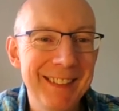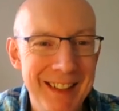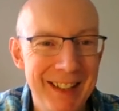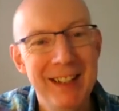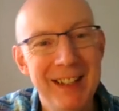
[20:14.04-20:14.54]

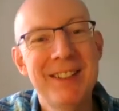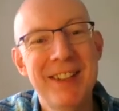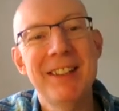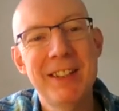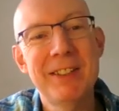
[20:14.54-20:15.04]
in a, in a
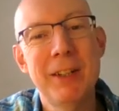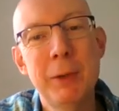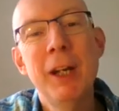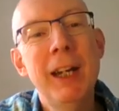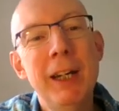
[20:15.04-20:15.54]
sense
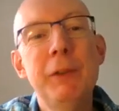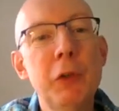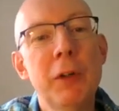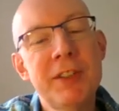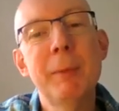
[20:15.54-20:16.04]
so if you've
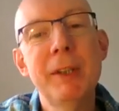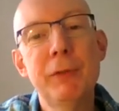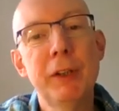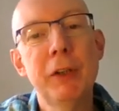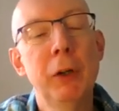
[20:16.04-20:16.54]
got somebody
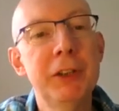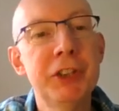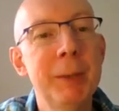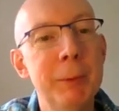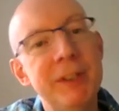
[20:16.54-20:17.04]
from the
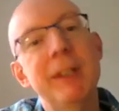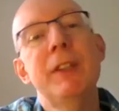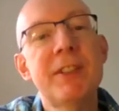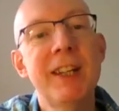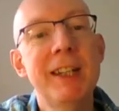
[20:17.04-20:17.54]
college able to give
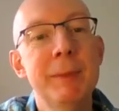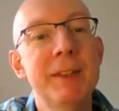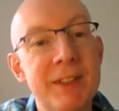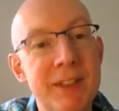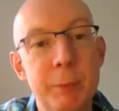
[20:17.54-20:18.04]
you a
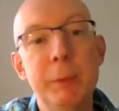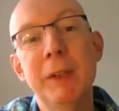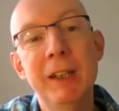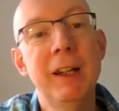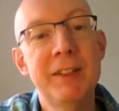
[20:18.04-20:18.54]
statement that says we
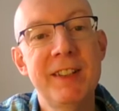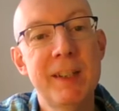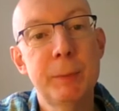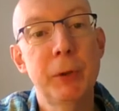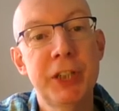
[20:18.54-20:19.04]
really like to see
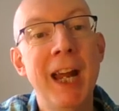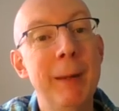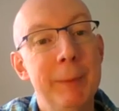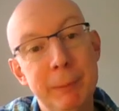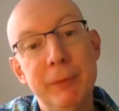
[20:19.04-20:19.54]
this project
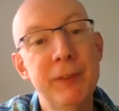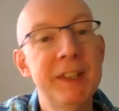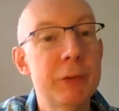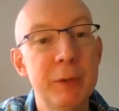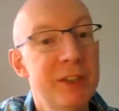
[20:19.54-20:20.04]
happening but for
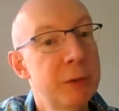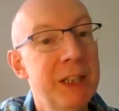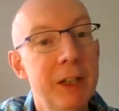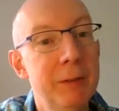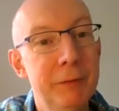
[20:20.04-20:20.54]
these reasons
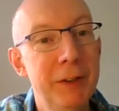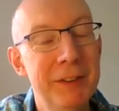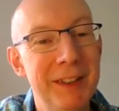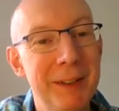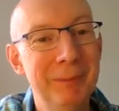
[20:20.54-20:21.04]
we can't
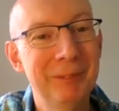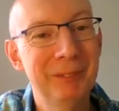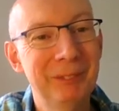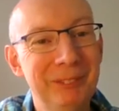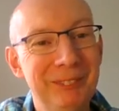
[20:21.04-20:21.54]
fund it
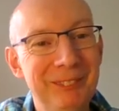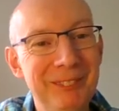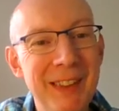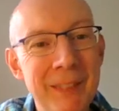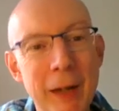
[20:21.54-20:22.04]

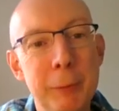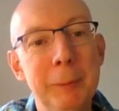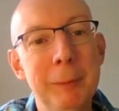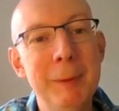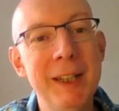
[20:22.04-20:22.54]
that would
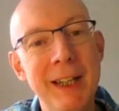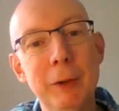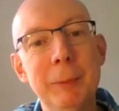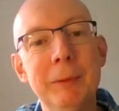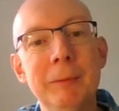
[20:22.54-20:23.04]
probably be a
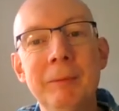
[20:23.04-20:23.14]
help